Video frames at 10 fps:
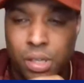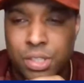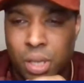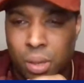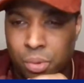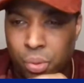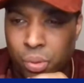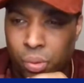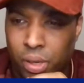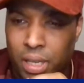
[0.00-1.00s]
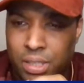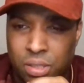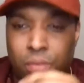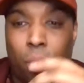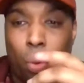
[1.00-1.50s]
We're going to stop doing all that
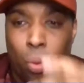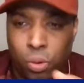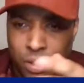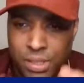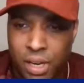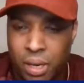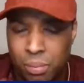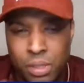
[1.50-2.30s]
stuff all the time.